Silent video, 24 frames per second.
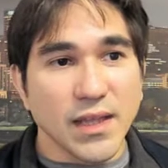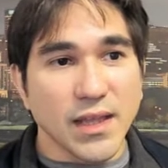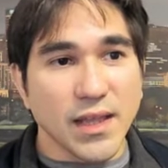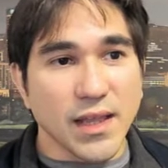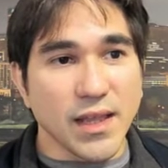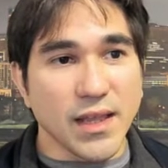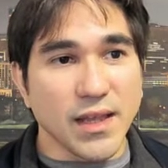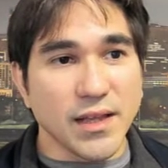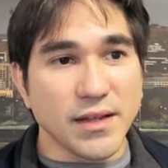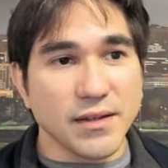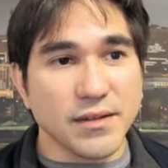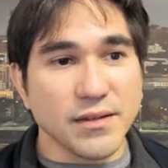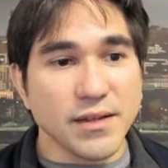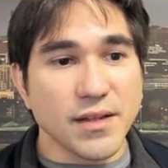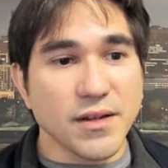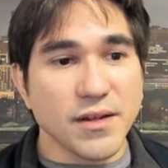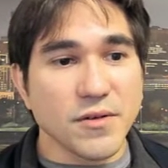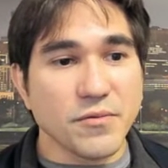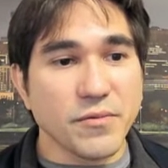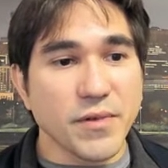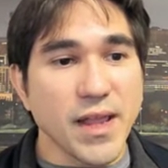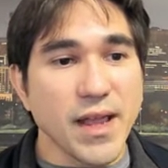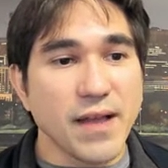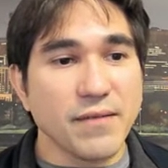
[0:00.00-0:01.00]
And
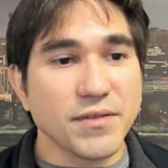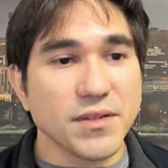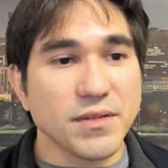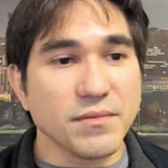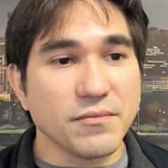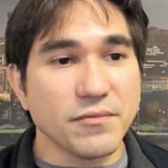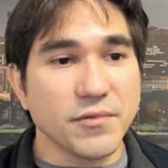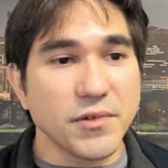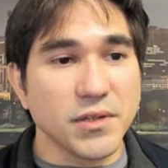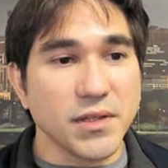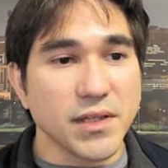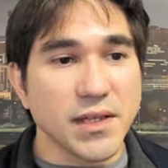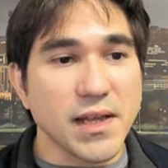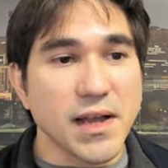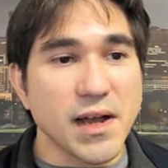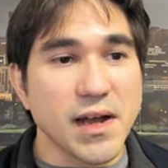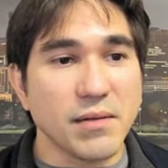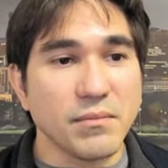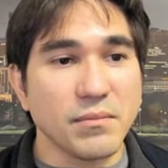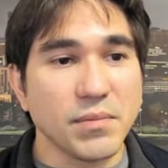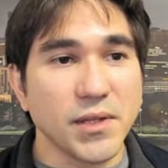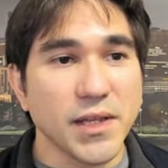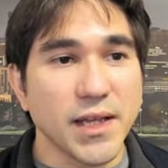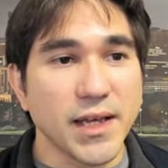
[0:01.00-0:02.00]
here we have some really
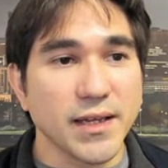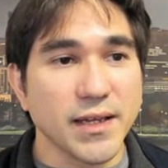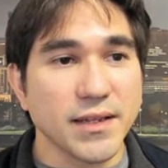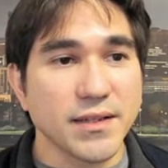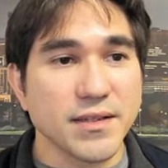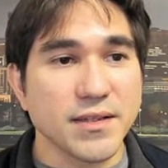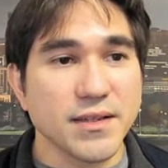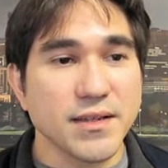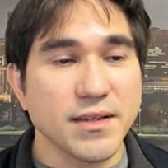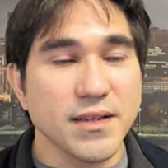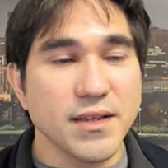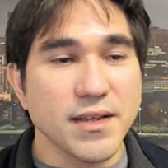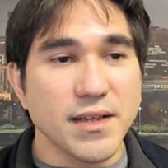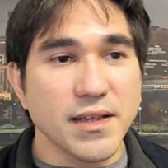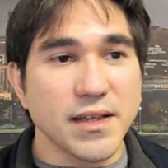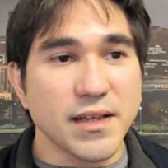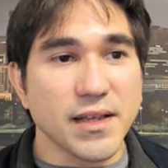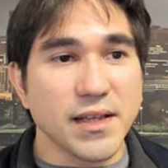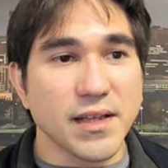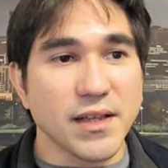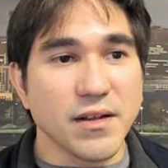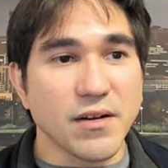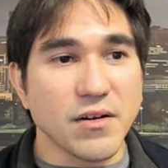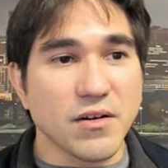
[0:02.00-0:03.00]
complex
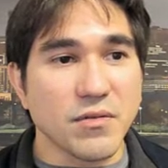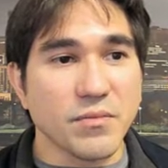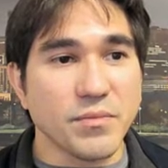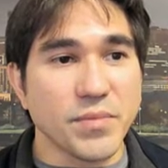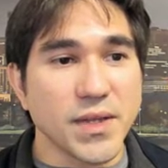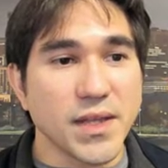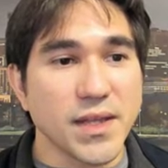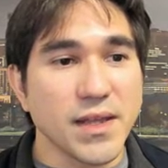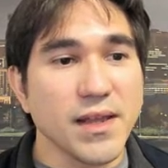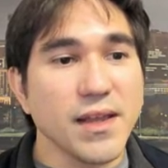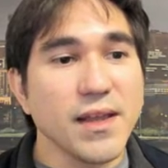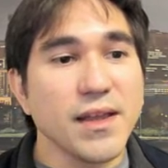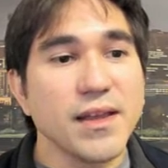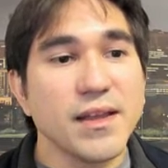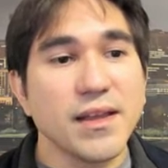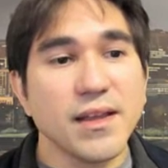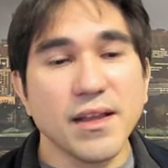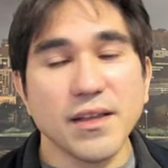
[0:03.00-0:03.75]
ERB.